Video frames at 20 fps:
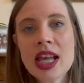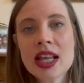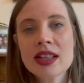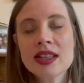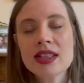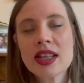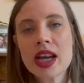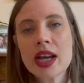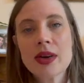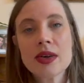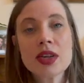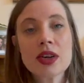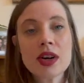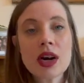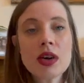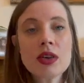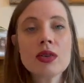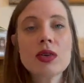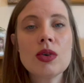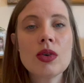So your
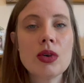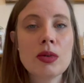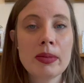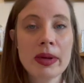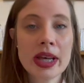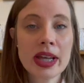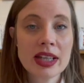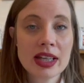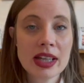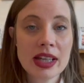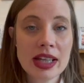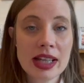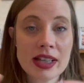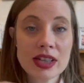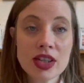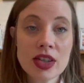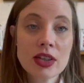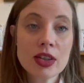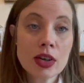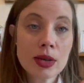on-call burden
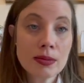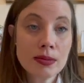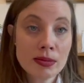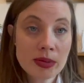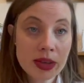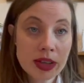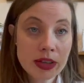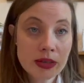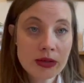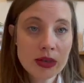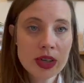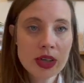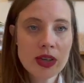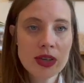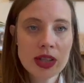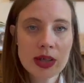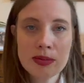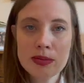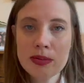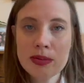as you come
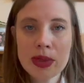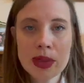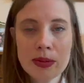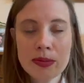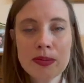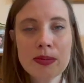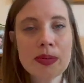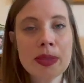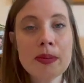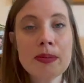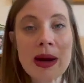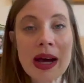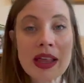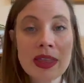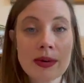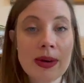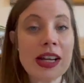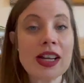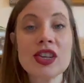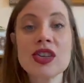through the, the
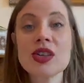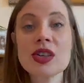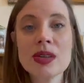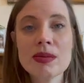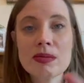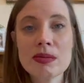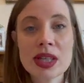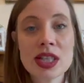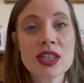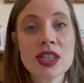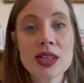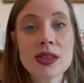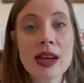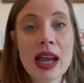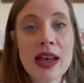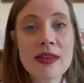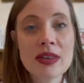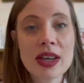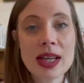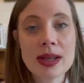pathway shouldn't be too
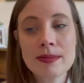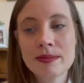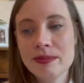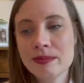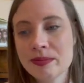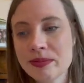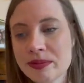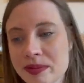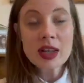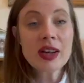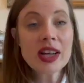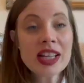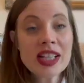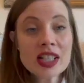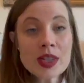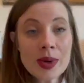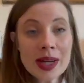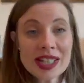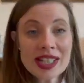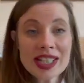heavy. So in
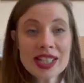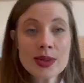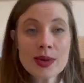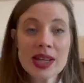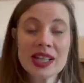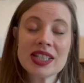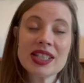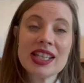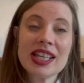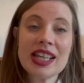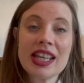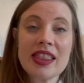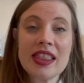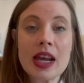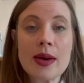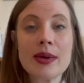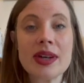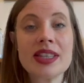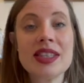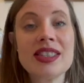2020,
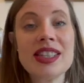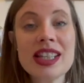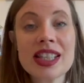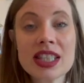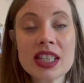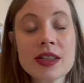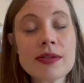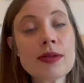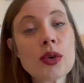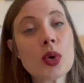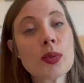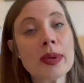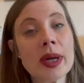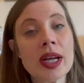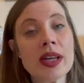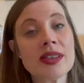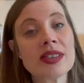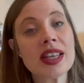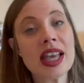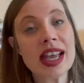there were 64
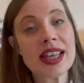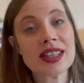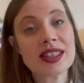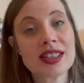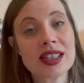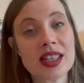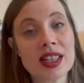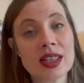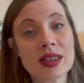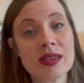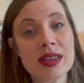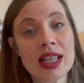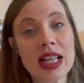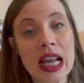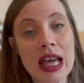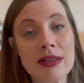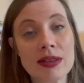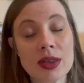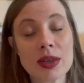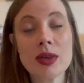posts at ST3
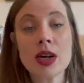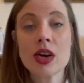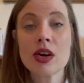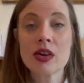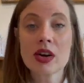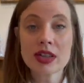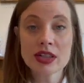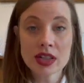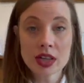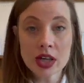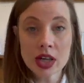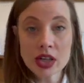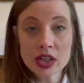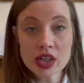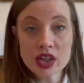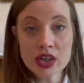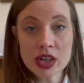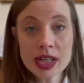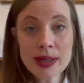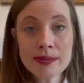level across the
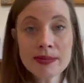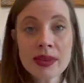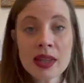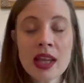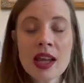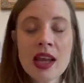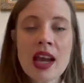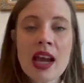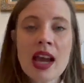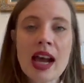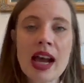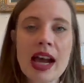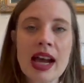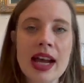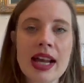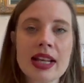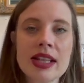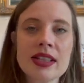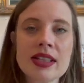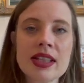country
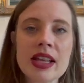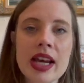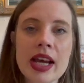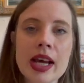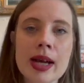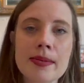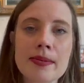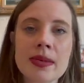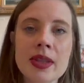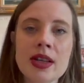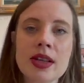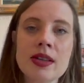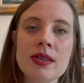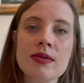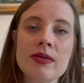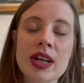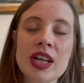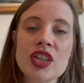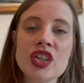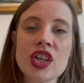and um, the
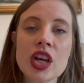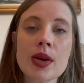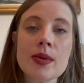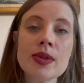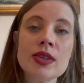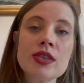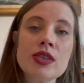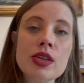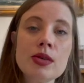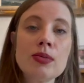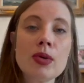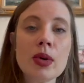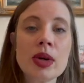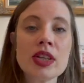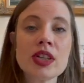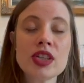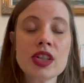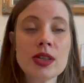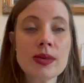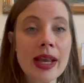ratio was
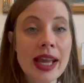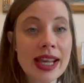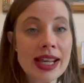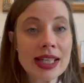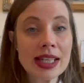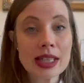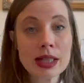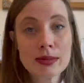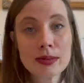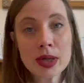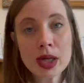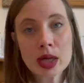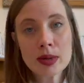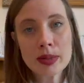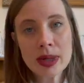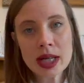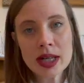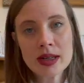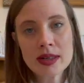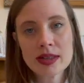2.28 per
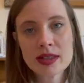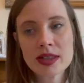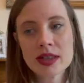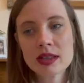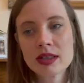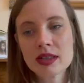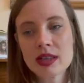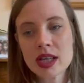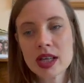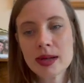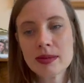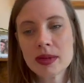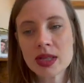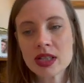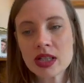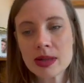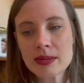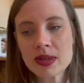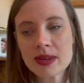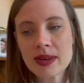post um, in
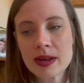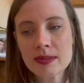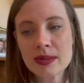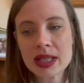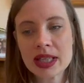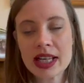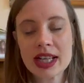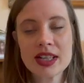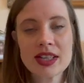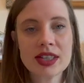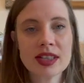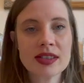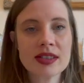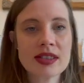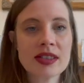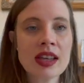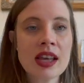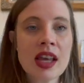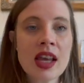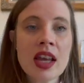terms of applications.